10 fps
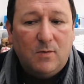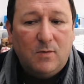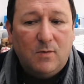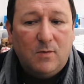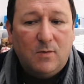
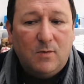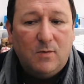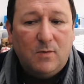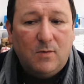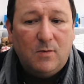especially at
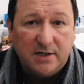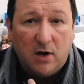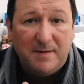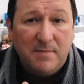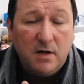blossom
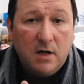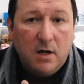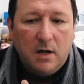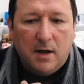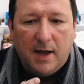time,
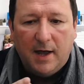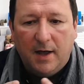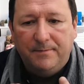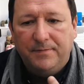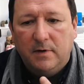
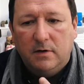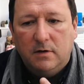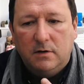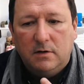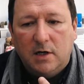
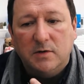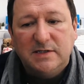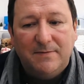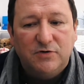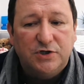low
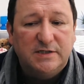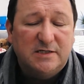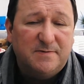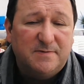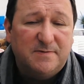temperatures,
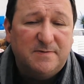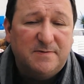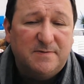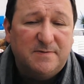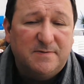especially if we
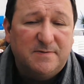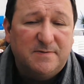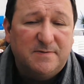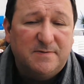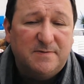get a
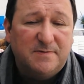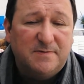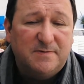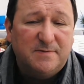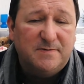late frost,